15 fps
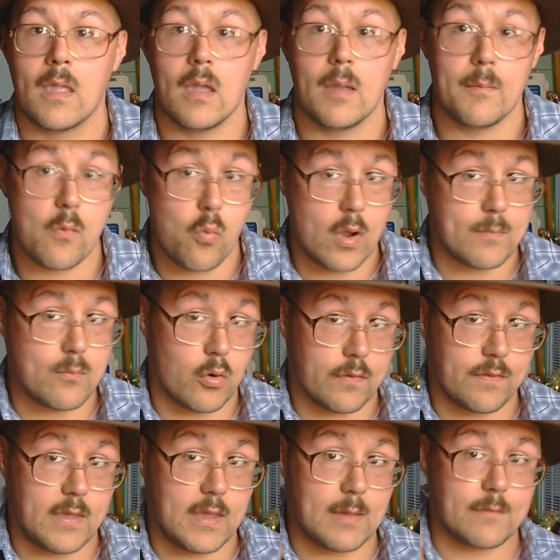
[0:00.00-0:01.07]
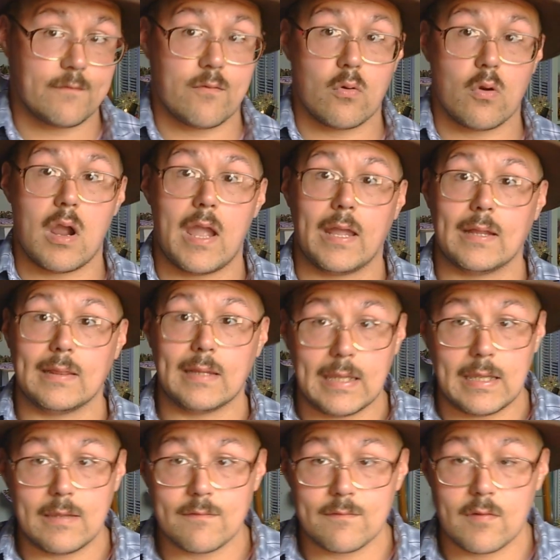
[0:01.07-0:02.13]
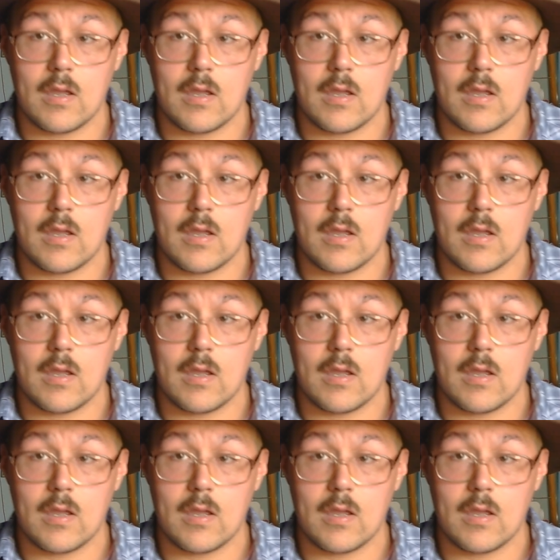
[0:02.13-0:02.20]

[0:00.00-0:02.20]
But one more thing before I leave,